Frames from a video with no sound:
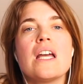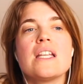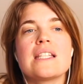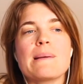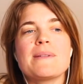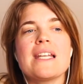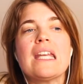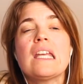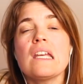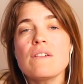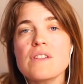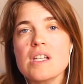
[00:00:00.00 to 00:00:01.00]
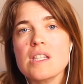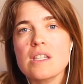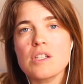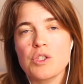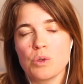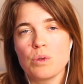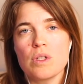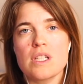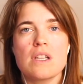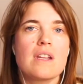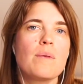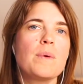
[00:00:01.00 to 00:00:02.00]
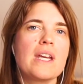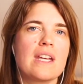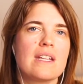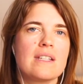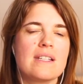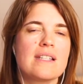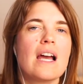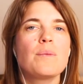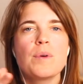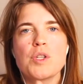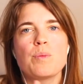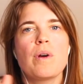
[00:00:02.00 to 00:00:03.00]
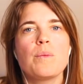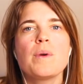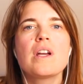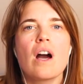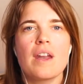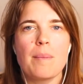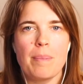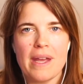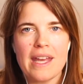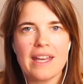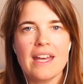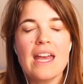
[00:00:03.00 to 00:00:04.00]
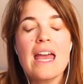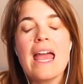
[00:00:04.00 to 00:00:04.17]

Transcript: Substack gives us the tools, and then we can decide which one we're gonna pick.